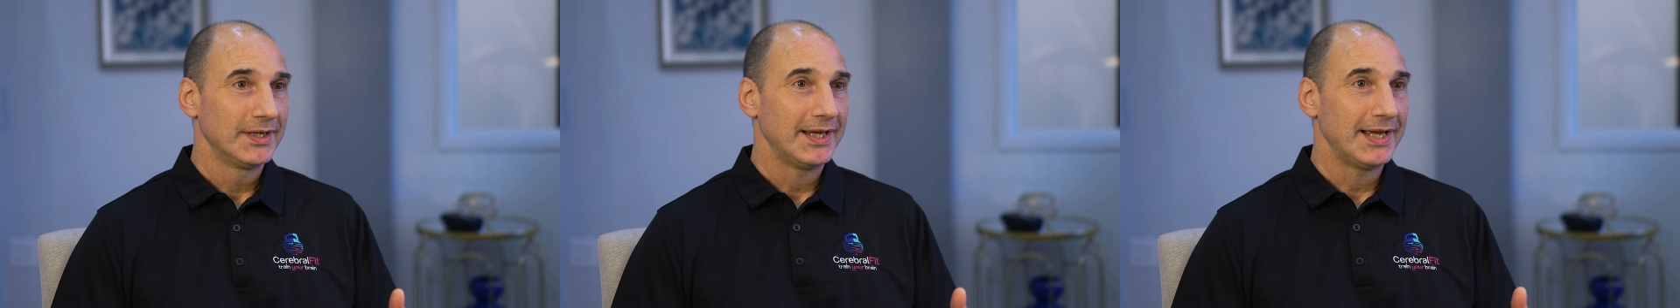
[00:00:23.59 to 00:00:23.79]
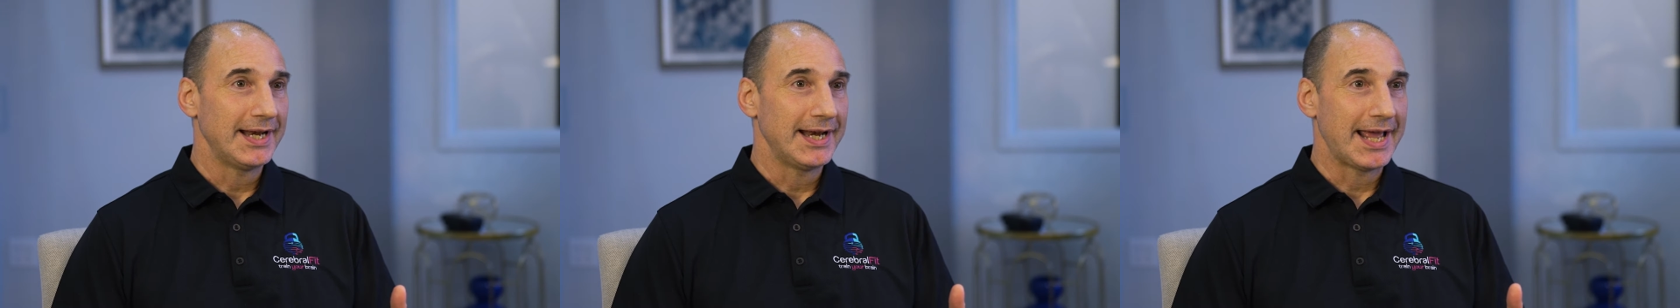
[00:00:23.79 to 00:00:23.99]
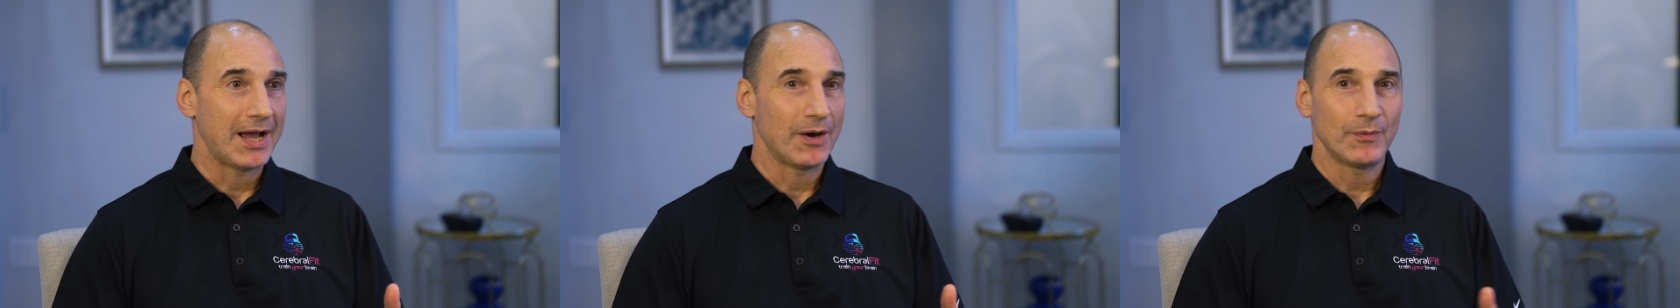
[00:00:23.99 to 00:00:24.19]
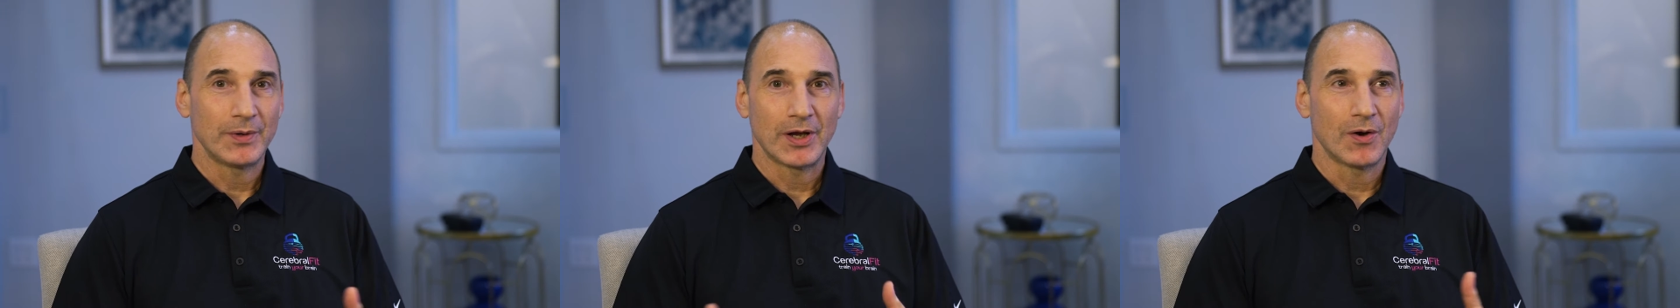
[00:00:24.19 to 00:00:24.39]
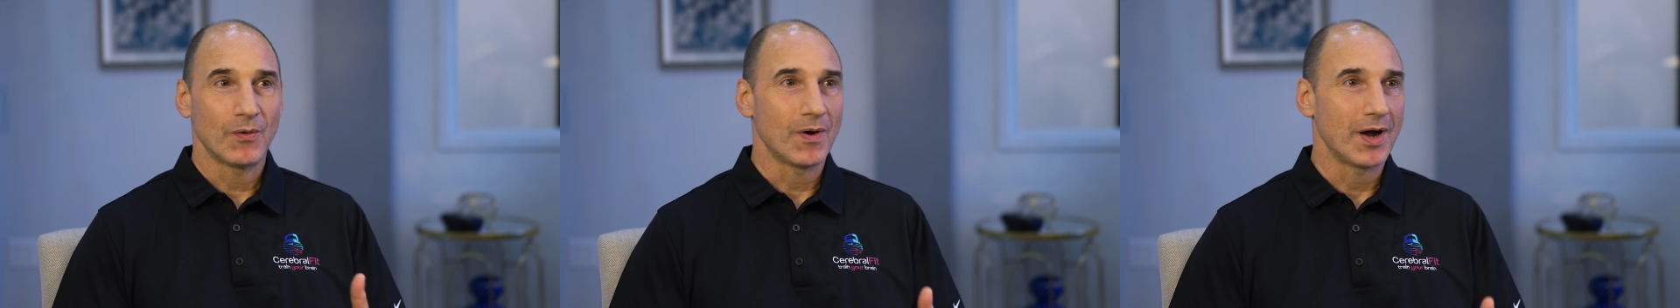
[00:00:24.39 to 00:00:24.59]
and now we
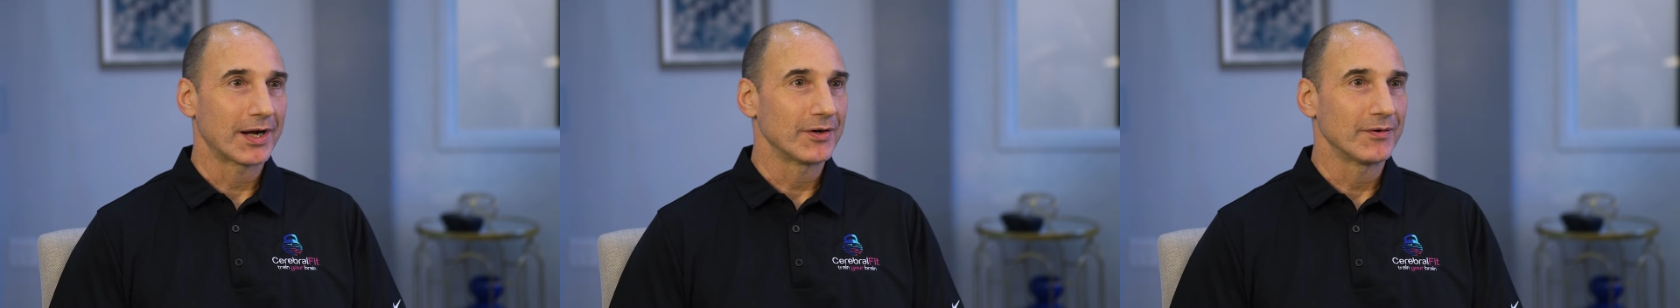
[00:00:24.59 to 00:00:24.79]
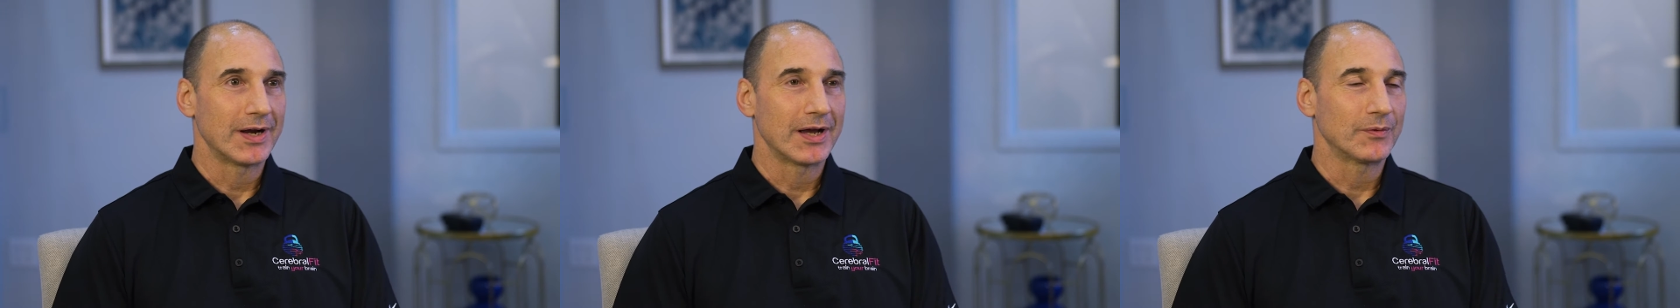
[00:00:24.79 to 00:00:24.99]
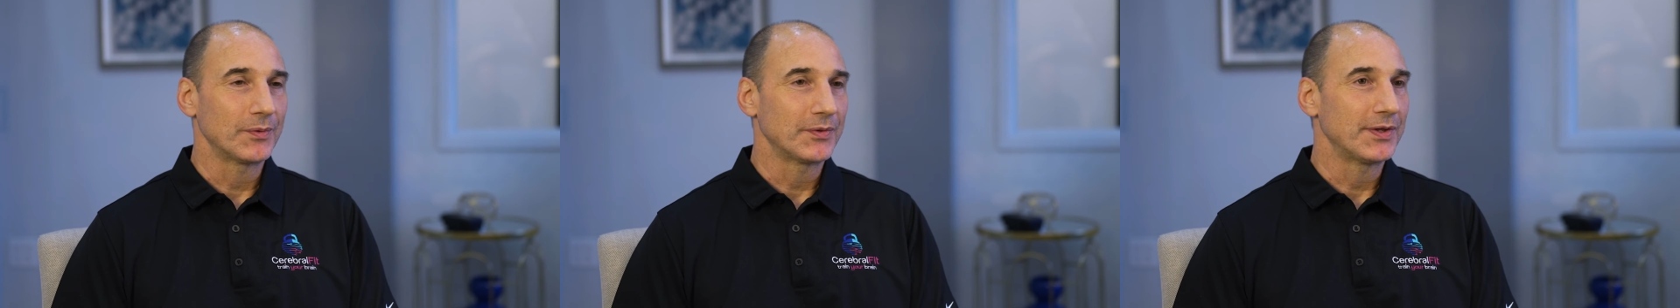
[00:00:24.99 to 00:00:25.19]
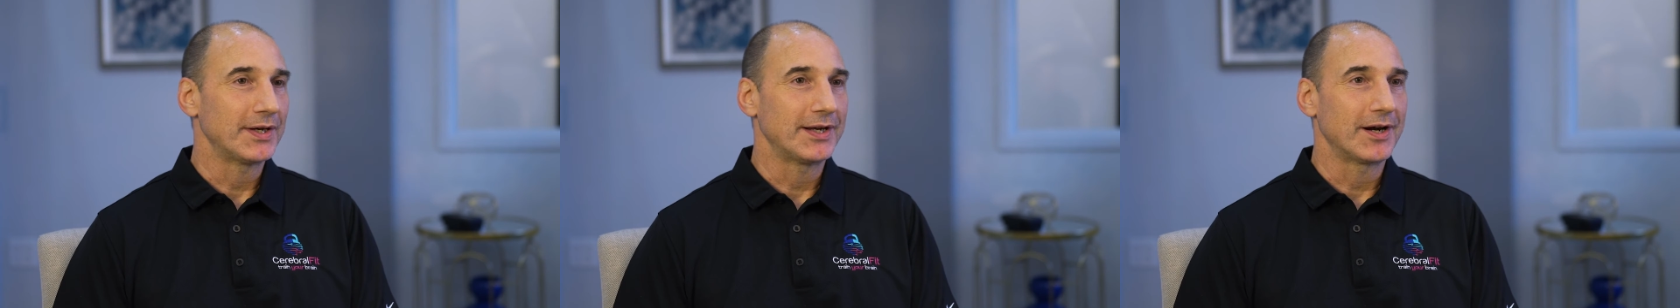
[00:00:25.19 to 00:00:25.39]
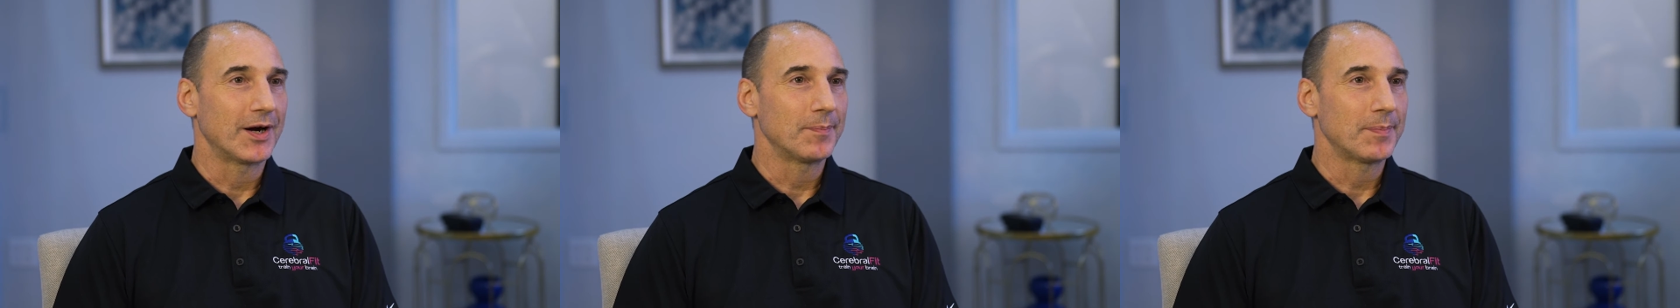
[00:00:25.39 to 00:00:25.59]
all walk around with it
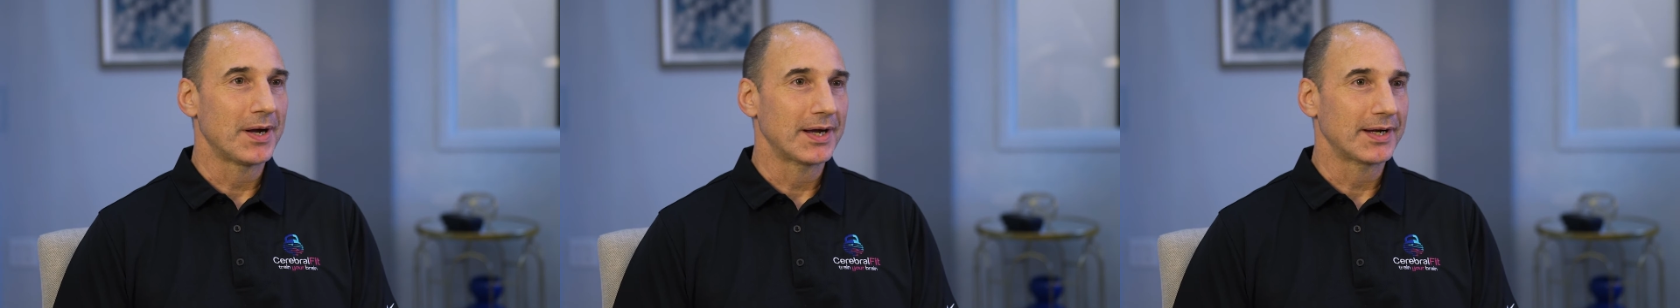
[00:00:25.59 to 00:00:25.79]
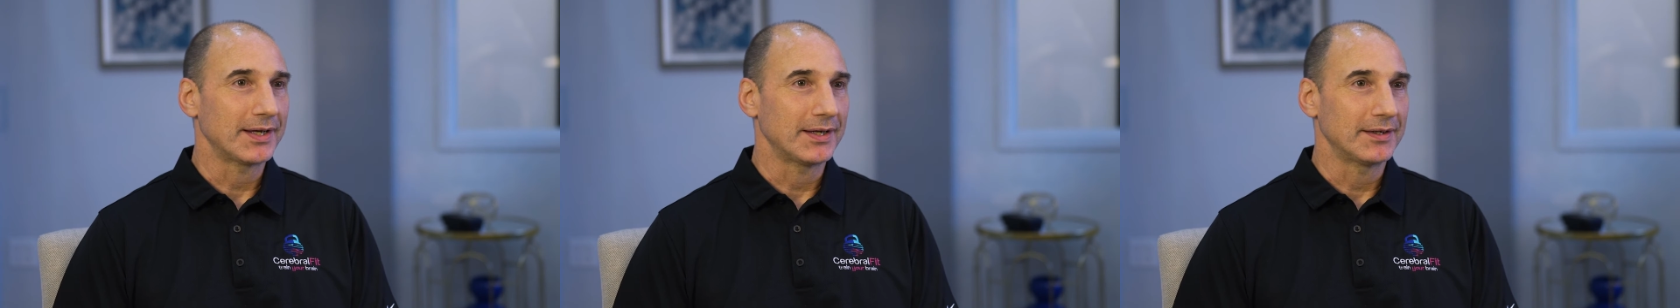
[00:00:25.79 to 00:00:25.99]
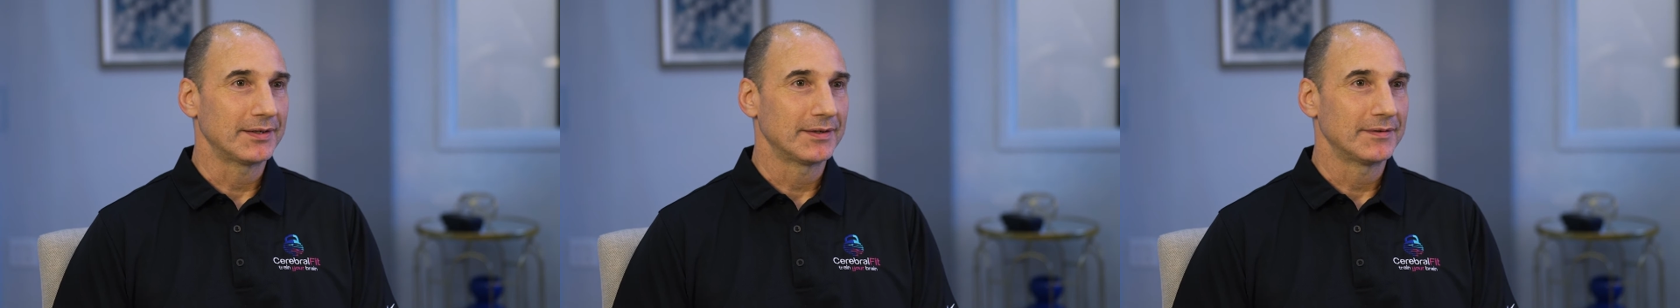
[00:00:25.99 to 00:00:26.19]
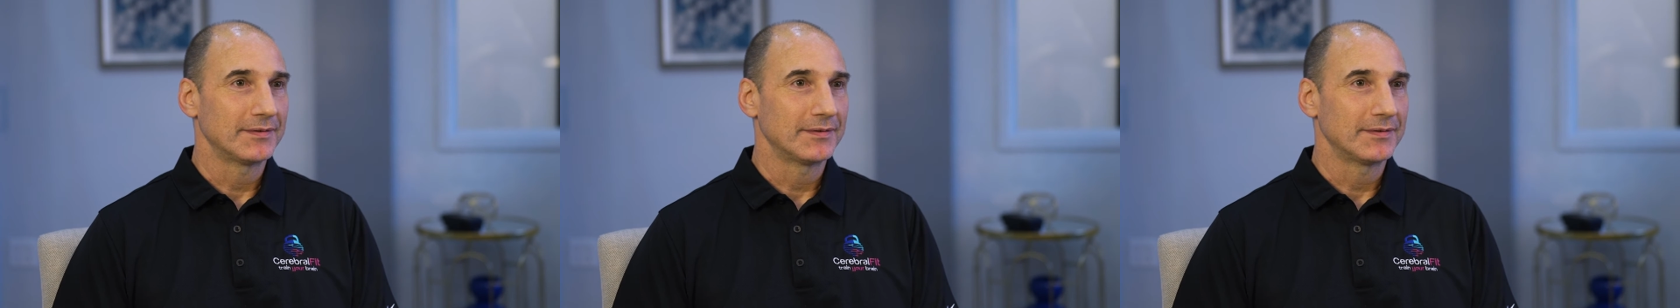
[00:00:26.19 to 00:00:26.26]
in our pocket.